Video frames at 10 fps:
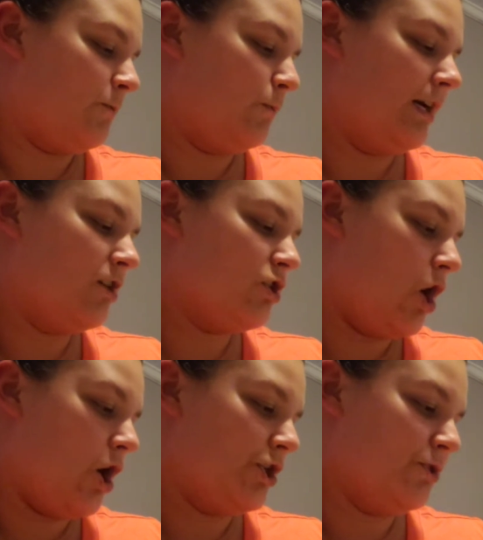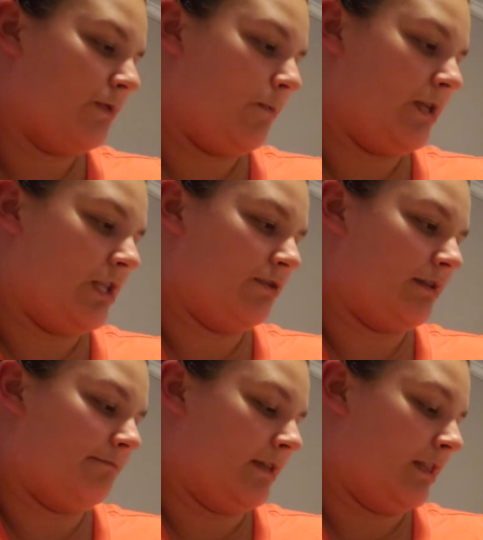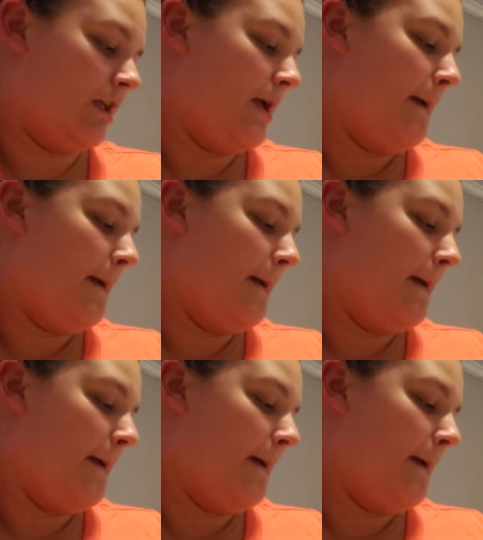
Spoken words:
We'll call you when we something.